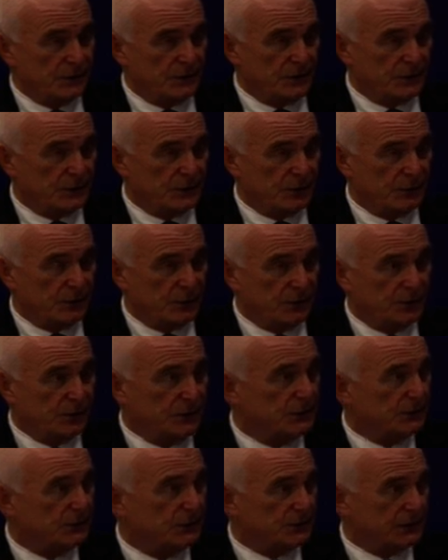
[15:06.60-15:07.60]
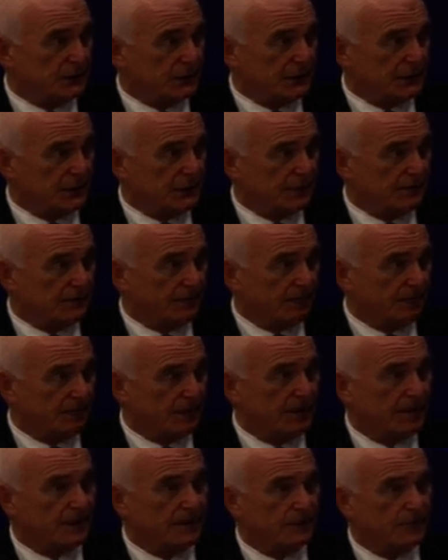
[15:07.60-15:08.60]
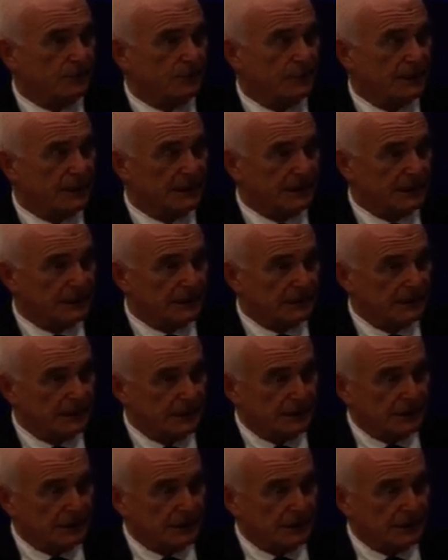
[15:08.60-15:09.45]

girls and boys, bringing